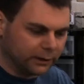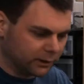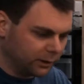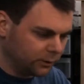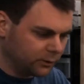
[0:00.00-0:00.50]
and
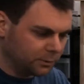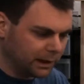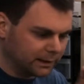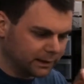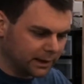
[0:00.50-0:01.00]
is loose
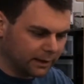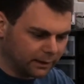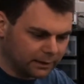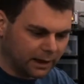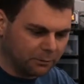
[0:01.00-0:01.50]
because it's
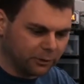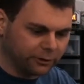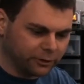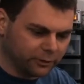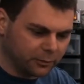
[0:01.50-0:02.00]
got the top
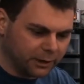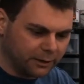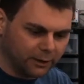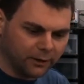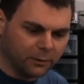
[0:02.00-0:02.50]
pressure from
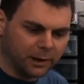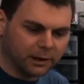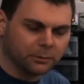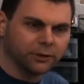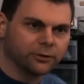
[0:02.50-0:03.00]
here and the
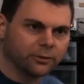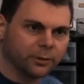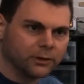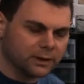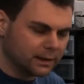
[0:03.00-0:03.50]
bottom pressure
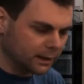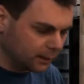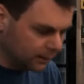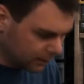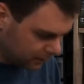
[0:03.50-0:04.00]
from the C
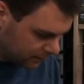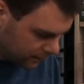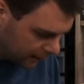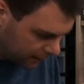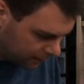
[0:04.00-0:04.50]
key.
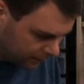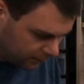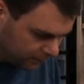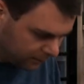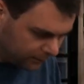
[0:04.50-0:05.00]
It's kind of
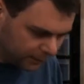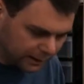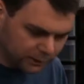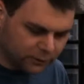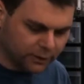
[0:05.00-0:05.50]

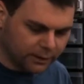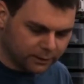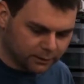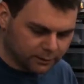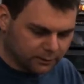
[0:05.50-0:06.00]
fully
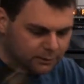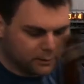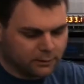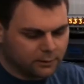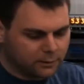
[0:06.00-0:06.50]
constrained.
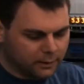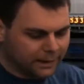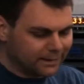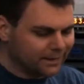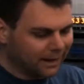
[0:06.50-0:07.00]

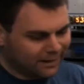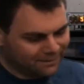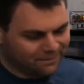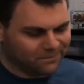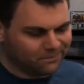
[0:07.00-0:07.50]
And it's
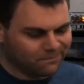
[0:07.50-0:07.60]
not